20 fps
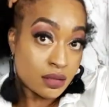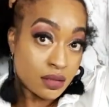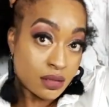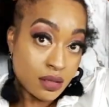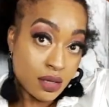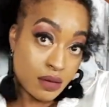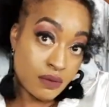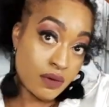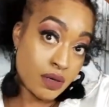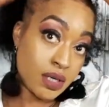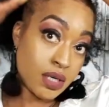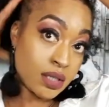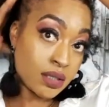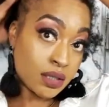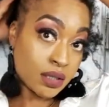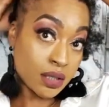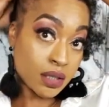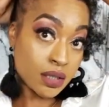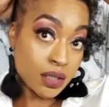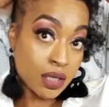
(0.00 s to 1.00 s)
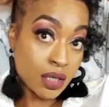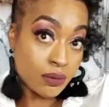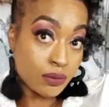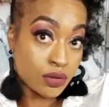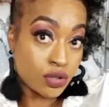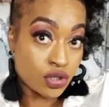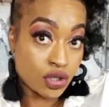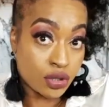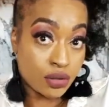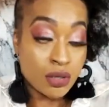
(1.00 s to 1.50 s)
Like realistically,
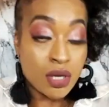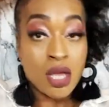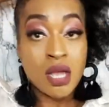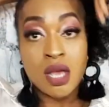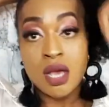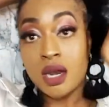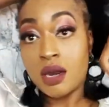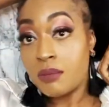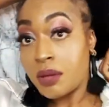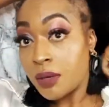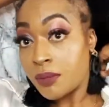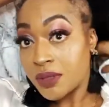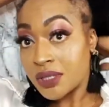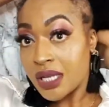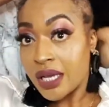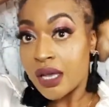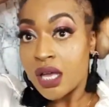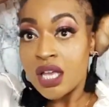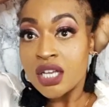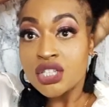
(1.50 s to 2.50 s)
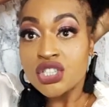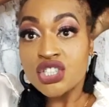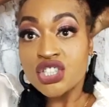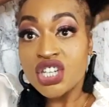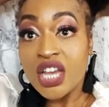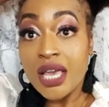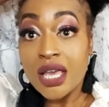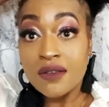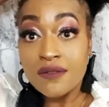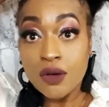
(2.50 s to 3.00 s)
would you? And then people's like,
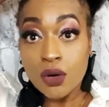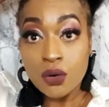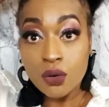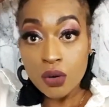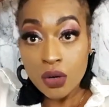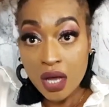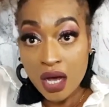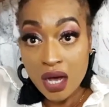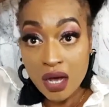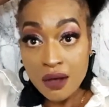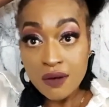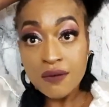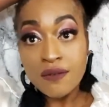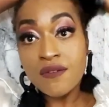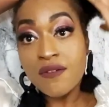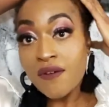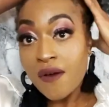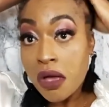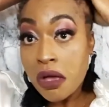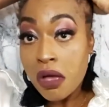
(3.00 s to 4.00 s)
shave it all off.